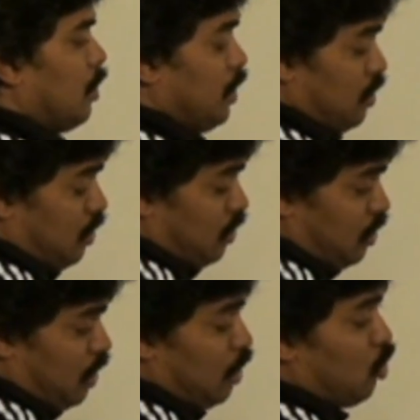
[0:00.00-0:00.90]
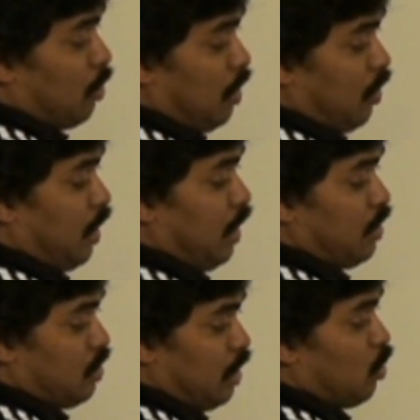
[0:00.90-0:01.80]
When C to the power k,
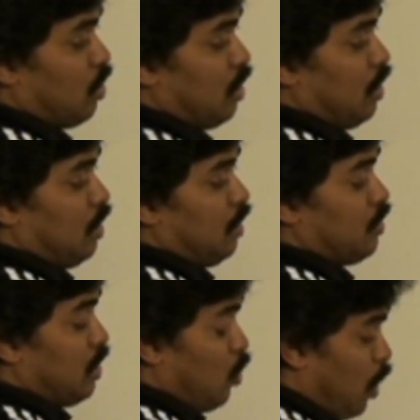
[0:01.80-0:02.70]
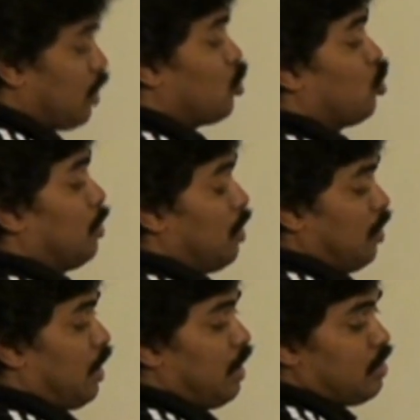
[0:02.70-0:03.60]
C1 to the
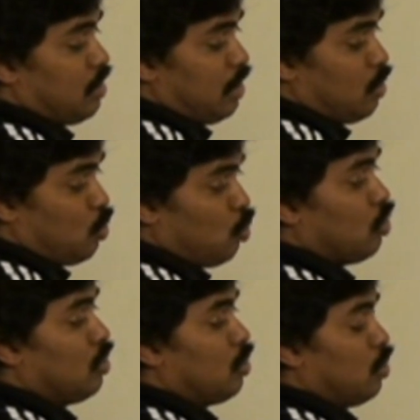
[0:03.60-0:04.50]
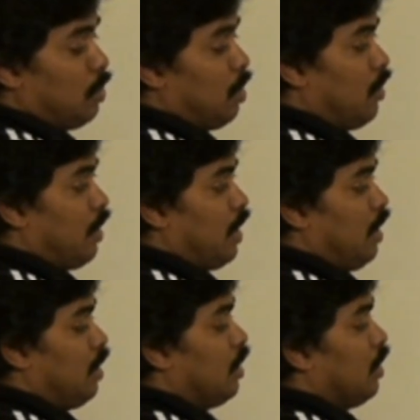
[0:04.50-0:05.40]
power k, C2 to the power
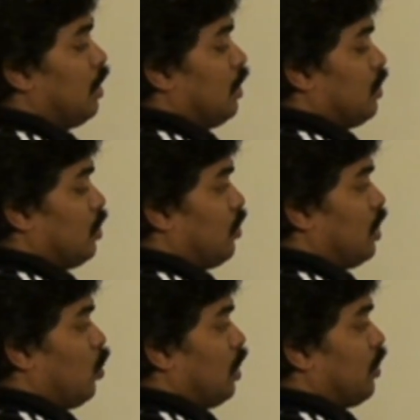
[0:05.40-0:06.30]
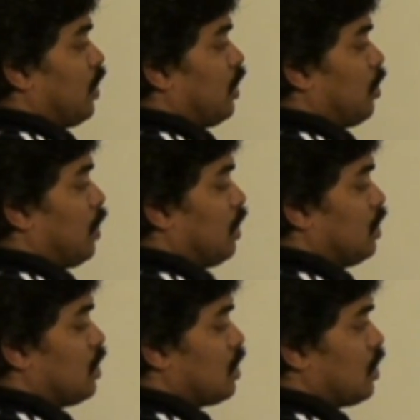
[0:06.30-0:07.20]
k. So C1 is nothing but
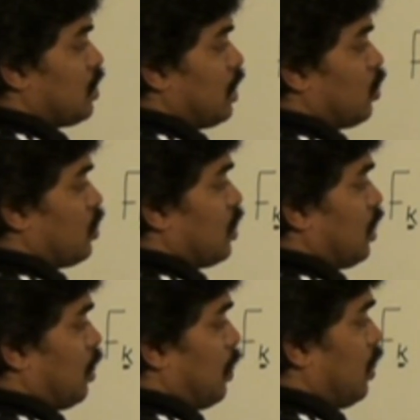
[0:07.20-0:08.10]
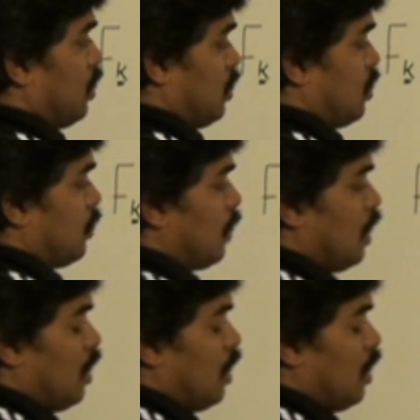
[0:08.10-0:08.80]
this, and C2 is nothing but this.